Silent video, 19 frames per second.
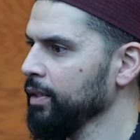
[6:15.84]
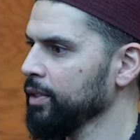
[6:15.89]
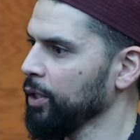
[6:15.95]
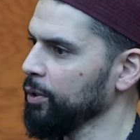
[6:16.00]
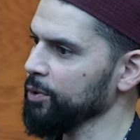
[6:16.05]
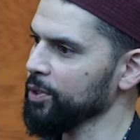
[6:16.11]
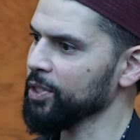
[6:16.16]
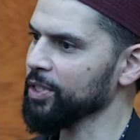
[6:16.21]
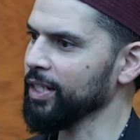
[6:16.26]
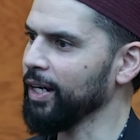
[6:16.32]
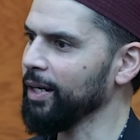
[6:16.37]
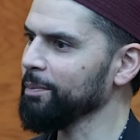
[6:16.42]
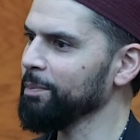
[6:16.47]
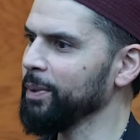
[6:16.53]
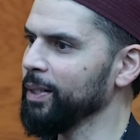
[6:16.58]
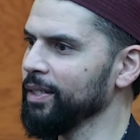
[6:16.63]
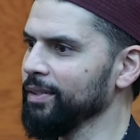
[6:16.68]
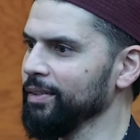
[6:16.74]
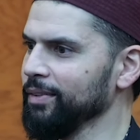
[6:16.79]
Don't
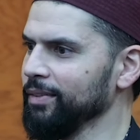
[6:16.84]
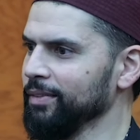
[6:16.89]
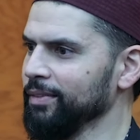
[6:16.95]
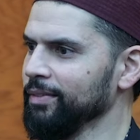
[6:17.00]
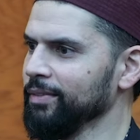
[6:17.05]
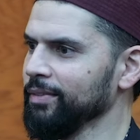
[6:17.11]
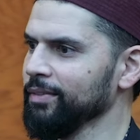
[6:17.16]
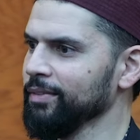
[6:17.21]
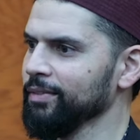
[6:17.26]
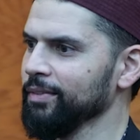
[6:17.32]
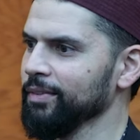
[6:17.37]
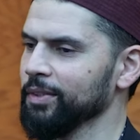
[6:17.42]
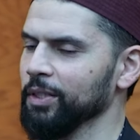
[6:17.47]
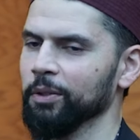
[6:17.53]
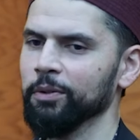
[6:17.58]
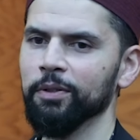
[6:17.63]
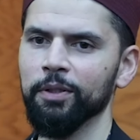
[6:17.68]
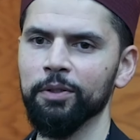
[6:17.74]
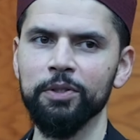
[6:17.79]
stop it.
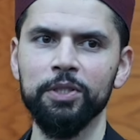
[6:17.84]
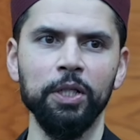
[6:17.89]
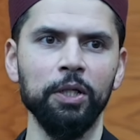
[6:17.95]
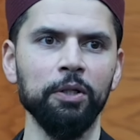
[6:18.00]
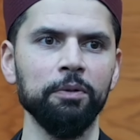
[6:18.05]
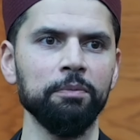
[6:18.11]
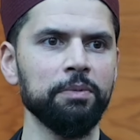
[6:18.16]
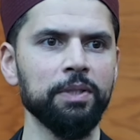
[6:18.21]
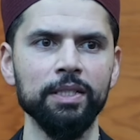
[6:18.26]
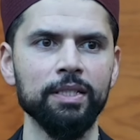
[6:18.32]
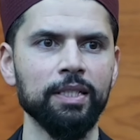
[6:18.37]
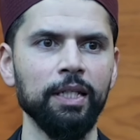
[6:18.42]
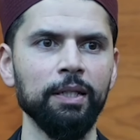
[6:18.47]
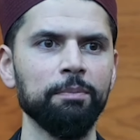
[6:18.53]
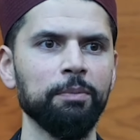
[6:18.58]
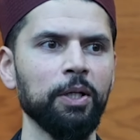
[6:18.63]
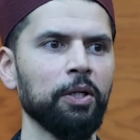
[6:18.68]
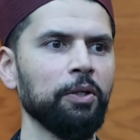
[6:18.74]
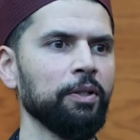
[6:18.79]
Don't lose hope. Just
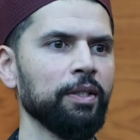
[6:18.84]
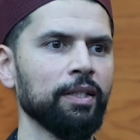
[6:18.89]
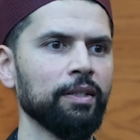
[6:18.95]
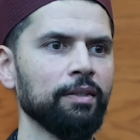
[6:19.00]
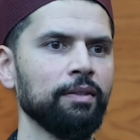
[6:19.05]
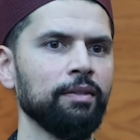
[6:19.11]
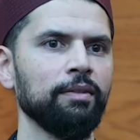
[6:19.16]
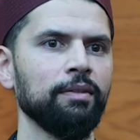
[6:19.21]
keep going.